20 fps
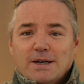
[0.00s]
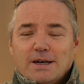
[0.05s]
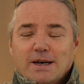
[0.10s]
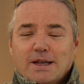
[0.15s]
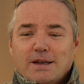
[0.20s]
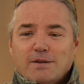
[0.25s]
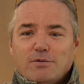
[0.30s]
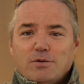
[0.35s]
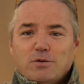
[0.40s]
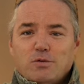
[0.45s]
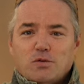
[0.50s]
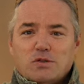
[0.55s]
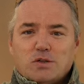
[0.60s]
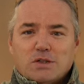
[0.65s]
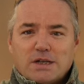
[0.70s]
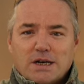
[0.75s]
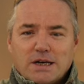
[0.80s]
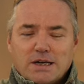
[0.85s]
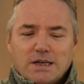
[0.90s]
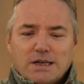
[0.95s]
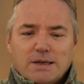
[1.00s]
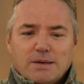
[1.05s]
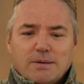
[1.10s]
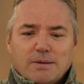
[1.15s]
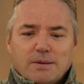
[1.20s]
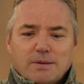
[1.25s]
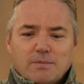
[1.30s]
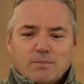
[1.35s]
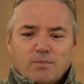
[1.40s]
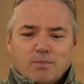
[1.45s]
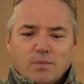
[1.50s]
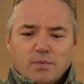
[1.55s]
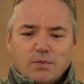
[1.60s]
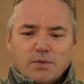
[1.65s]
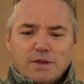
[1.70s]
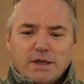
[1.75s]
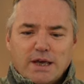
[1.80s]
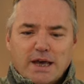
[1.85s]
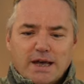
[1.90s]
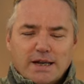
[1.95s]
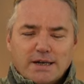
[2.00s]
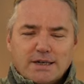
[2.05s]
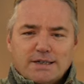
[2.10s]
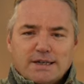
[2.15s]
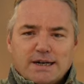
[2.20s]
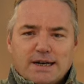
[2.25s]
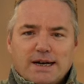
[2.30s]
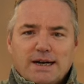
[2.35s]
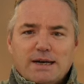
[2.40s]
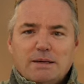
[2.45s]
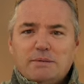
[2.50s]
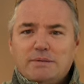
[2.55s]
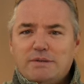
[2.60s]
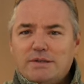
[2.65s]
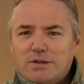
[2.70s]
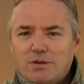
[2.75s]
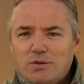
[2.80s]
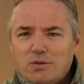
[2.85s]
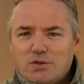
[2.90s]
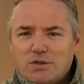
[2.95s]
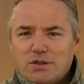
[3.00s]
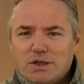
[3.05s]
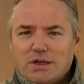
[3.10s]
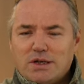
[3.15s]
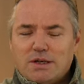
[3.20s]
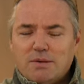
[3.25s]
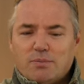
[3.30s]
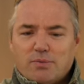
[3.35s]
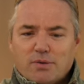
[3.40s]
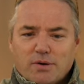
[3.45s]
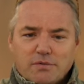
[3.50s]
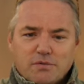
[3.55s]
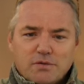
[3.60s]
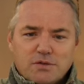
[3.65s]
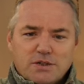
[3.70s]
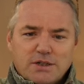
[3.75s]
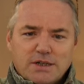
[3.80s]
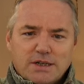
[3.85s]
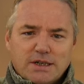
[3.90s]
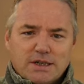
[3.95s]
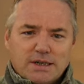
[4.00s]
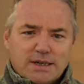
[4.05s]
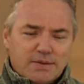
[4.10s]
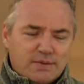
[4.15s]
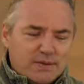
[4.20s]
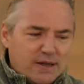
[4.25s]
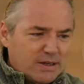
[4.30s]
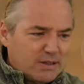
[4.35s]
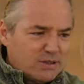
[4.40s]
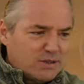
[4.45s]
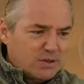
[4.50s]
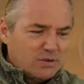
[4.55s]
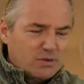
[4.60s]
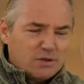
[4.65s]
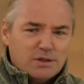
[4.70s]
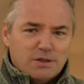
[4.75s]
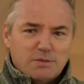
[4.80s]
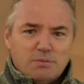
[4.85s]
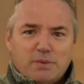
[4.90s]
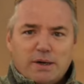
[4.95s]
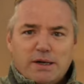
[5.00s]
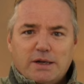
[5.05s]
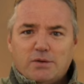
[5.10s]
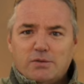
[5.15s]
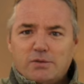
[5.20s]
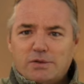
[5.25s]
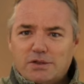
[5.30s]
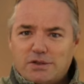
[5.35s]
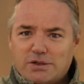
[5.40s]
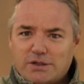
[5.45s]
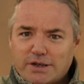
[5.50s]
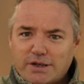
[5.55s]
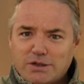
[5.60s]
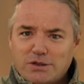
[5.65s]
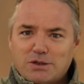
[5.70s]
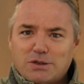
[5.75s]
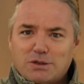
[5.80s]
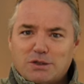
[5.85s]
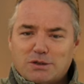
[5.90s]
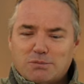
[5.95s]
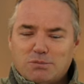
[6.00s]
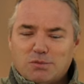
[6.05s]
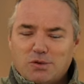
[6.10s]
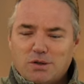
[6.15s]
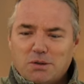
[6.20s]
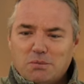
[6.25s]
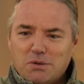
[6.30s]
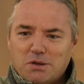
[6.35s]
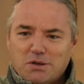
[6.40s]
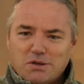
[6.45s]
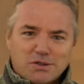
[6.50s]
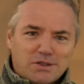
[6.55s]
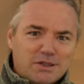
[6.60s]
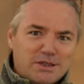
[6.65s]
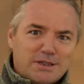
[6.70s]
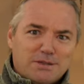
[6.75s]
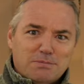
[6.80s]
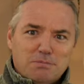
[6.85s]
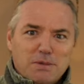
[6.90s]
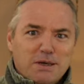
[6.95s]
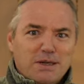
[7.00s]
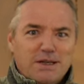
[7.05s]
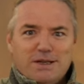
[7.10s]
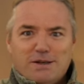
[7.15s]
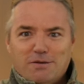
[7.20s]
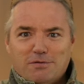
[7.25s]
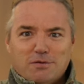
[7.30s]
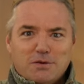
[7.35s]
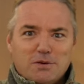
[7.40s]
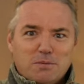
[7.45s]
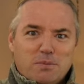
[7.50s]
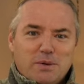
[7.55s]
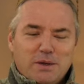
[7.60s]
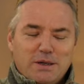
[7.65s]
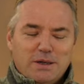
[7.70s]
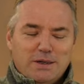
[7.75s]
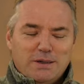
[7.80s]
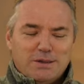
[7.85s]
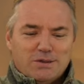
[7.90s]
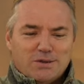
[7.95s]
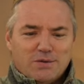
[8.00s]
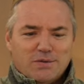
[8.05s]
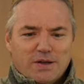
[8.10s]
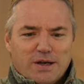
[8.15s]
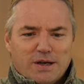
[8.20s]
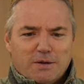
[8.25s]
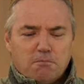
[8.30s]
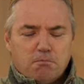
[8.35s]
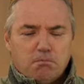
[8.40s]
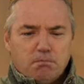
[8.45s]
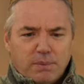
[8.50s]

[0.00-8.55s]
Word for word: And if you study the end times and you study prophecy, and that's not the debate or discussion this morning, because there's many different opinions on that.